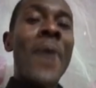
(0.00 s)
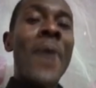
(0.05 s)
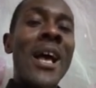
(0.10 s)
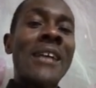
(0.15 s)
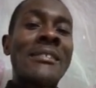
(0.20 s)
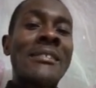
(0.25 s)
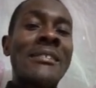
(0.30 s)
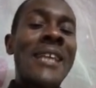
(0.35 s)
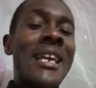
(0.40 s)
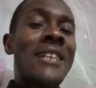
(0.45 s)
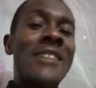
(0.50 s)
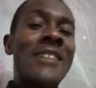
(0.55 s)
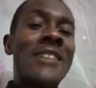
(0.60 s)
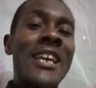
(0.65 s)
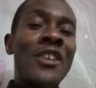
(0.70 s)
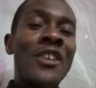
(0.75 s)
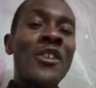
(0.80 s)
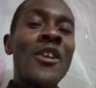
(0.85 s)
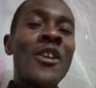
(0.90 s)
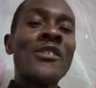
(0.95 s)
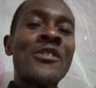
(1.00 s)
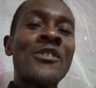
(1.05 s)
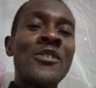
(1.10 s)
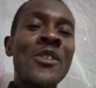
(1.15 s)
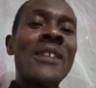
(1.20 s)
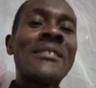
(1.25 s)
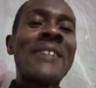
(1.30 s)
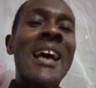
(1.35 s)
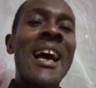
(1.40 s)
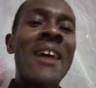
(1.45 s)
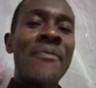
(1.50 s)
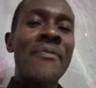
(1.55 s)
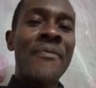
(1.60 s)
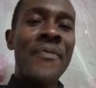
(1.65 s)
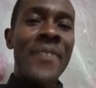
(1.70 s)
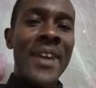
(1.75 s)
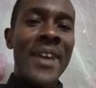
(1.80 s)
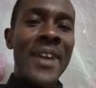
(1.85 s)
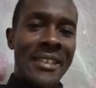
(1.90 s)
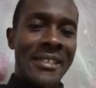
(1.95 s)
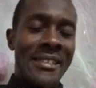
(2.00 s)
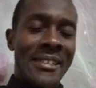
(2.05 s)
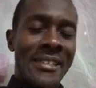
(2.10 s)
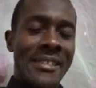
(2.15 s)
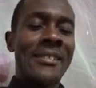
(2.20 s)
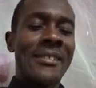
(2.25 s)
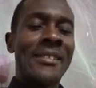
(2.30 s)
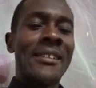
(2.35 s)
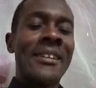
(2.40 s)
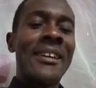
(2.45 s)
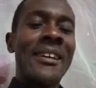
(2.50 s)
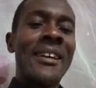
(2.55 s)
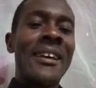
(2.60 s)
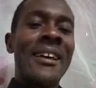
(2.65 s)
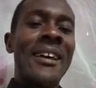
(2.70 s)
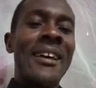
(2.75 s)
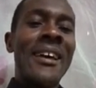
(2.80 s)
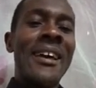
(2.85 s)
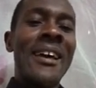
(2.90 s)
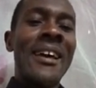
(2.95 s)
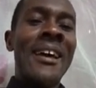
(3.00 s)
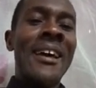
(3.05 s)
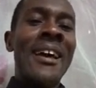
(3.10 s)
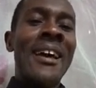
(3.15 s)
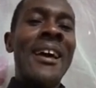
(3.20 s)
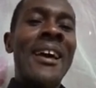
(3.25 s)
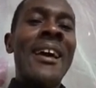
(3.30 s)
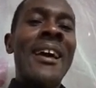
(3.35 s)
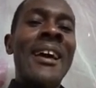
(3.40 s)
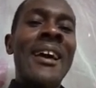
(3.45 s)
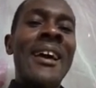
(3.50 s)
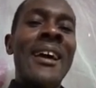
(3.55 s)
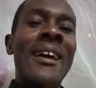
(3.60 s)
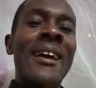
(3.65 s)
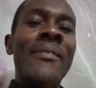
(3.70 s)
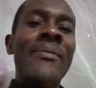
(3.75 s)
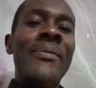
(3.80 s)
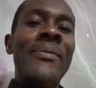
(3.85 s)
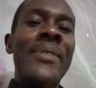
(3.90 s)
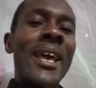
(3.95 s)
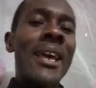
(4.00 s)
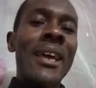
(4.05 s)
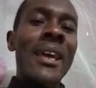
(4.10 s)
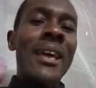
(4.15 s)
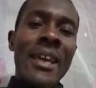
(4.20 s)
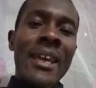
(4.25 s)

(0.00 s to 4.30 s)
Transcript: the plant. It's only the caterpillar that feeds on the plant.